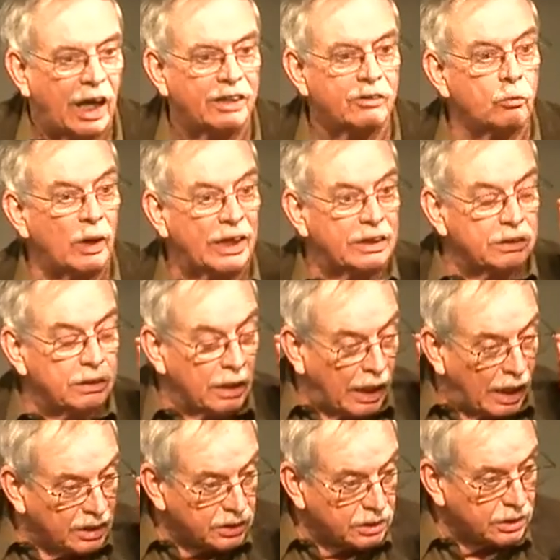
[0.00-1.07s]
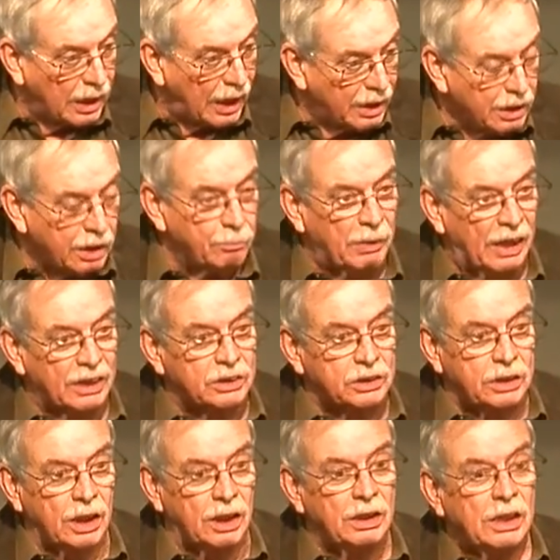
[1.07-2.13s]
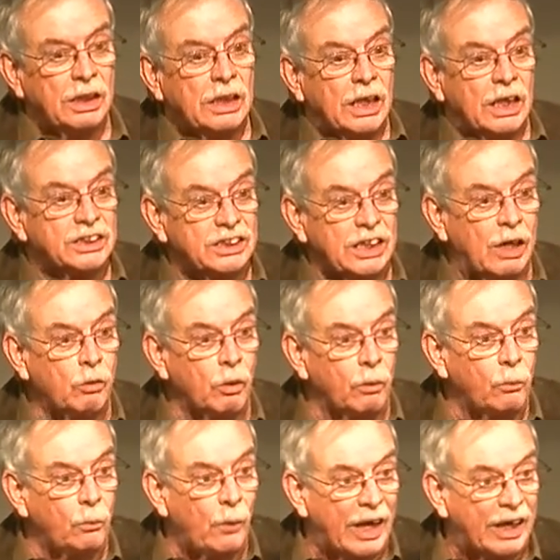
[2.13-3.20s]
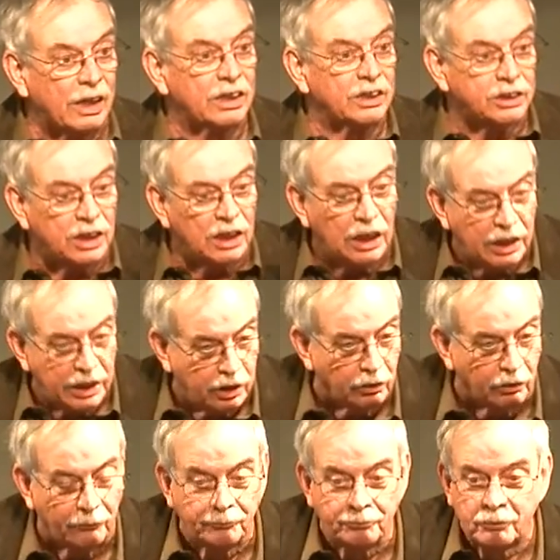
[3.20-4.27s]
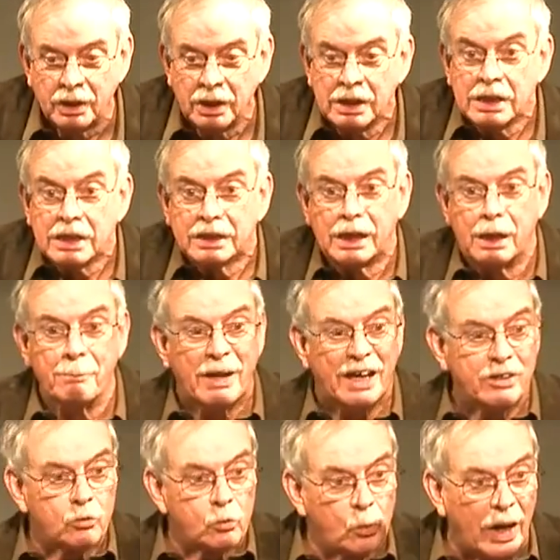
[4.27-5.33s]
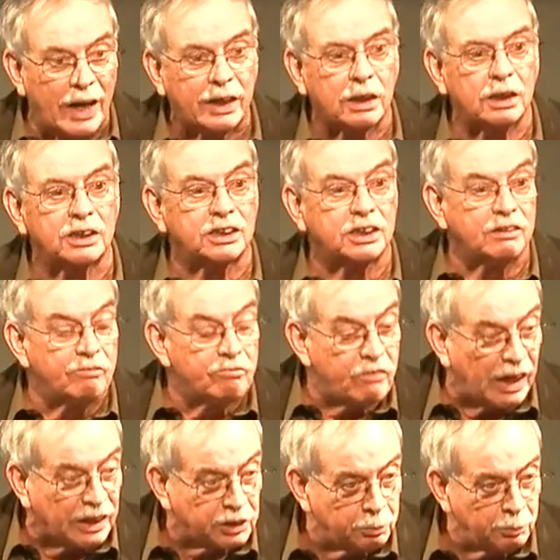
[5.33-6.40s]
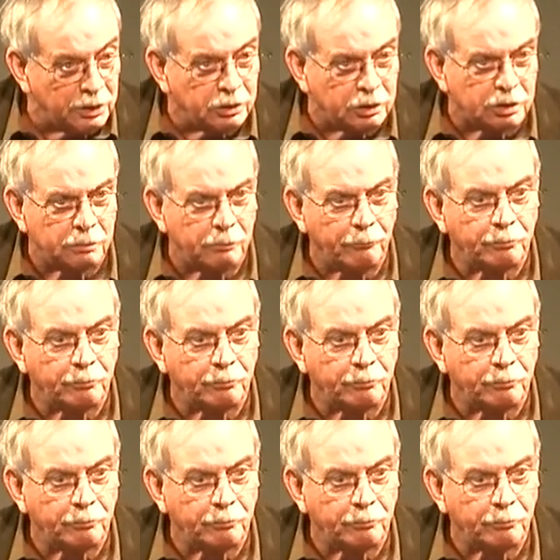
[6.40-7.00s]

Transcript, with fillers: And the way the Icelandic banks did is they were reckless and legal. They made reckless investments